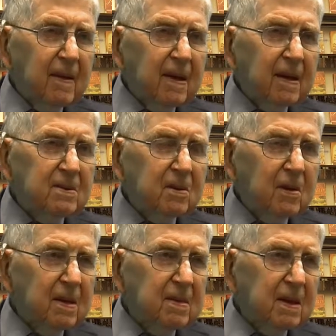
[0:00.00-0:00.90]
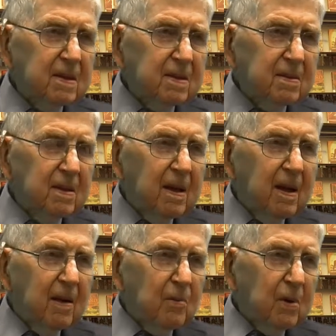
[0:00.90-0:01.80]
And so I think
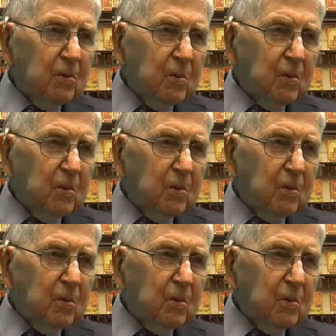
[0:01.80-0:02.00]
what